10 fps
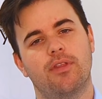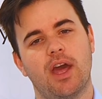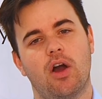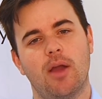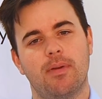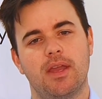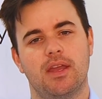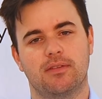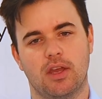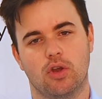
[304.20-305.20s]
that IP
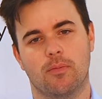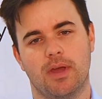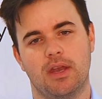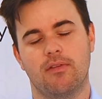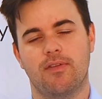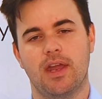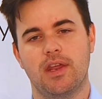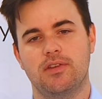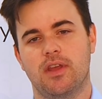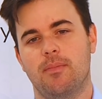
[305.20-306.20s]
is now your competitive
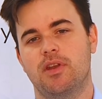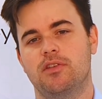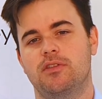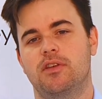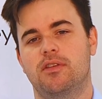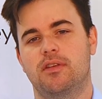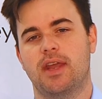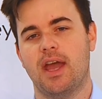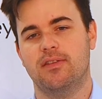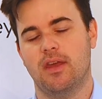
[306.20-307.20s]
advantage and potentially sits as an
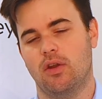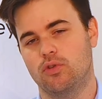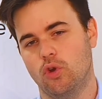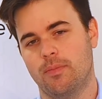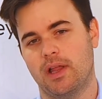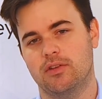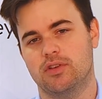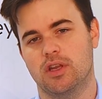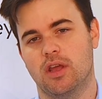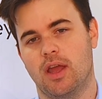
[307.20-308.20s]
asset on your balance
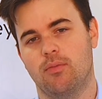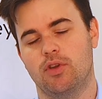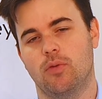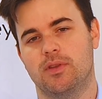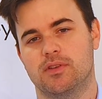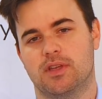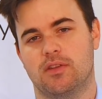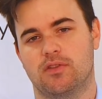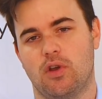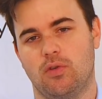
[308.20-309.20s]
sheet and when your business gets
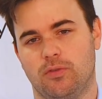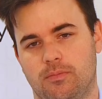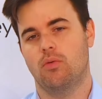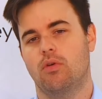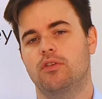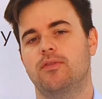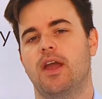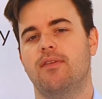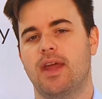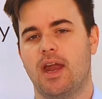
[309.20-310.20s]
sold. Whereas if you
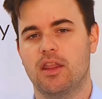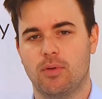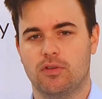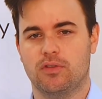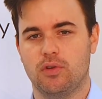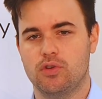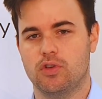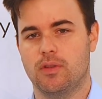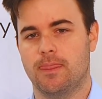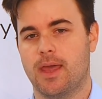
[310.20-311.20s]
have an out-of-the-box
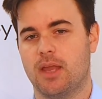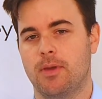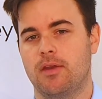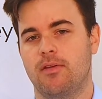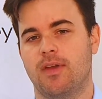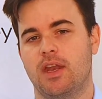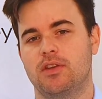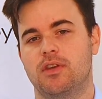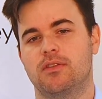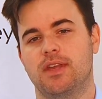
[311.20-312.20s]
solution, that competitive advantage
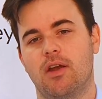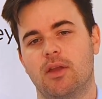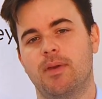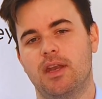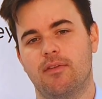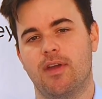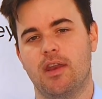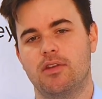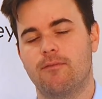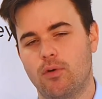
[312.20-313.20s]
is now a competitive
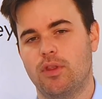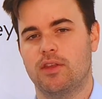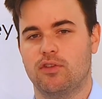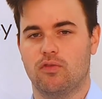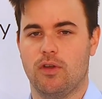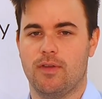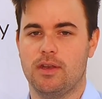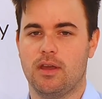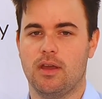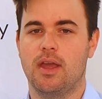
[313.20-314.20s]
advantage for that software
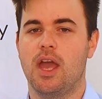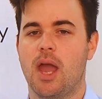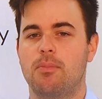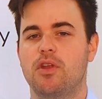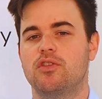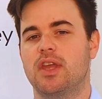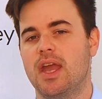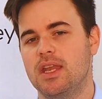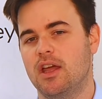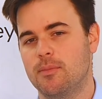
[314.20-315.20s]
vendor and potentially
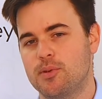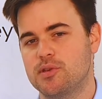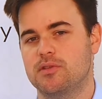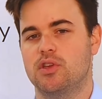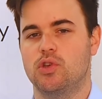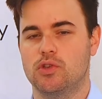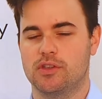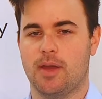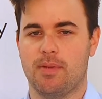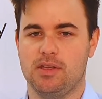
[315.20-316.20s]
any other business that uses
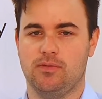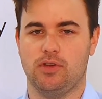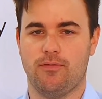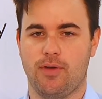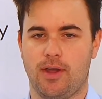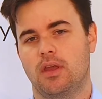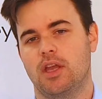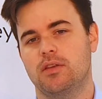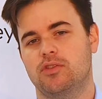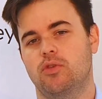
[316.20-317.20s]
that piece of software.
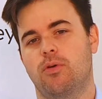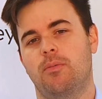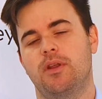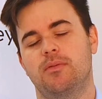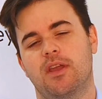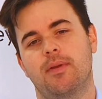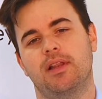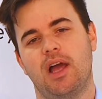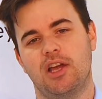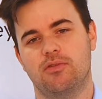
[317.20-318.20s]
Intellectual property is becoming a
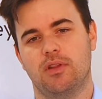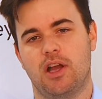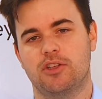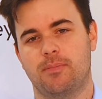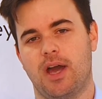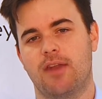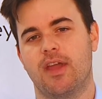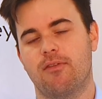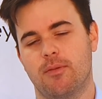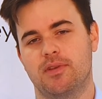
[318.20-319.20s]
larger and larger part of
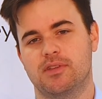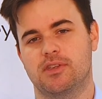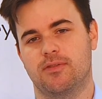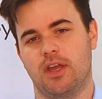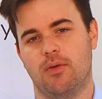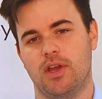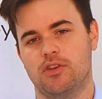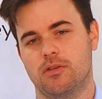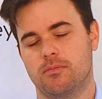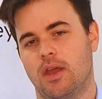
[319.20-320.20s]
every business's
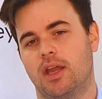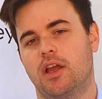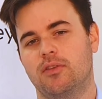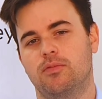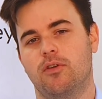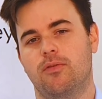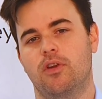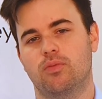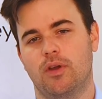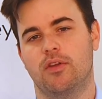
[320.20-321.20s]
valuation, and custom software
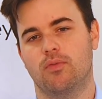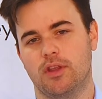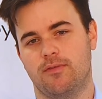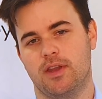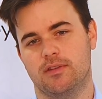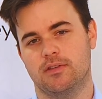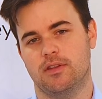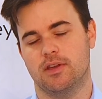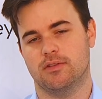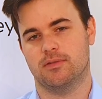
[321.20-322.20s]
is one that really feeds into
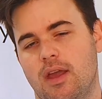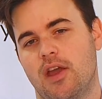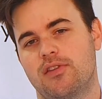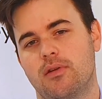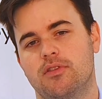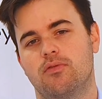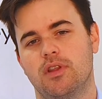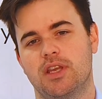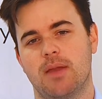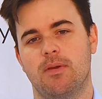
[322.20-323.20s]
this. It's something to really
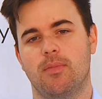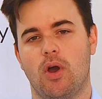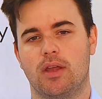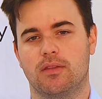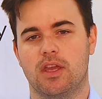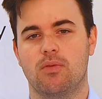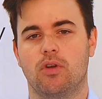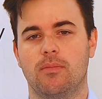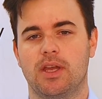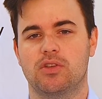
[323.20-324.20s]
keep in mind that you want
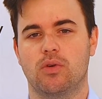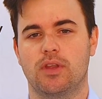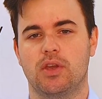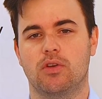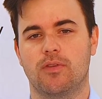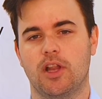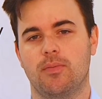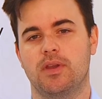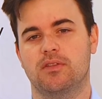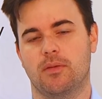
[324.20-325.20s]
to make sure that you're
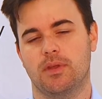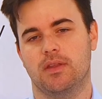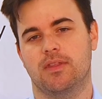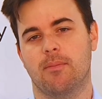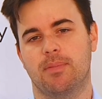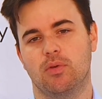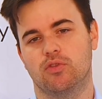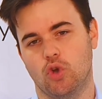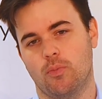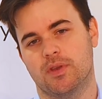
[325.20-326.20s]
developing something that builds
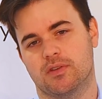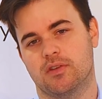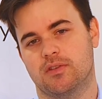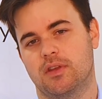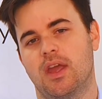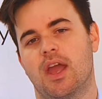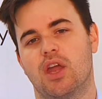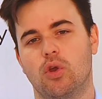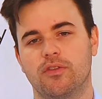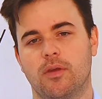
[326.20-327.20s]
your business and
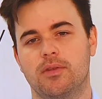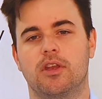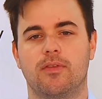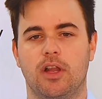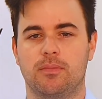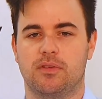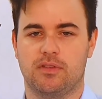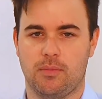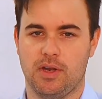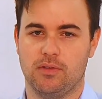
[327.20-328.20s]
not something that develops
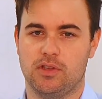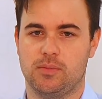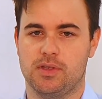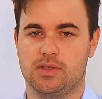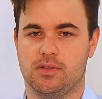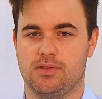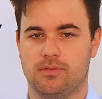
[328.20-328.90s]
someone else's business.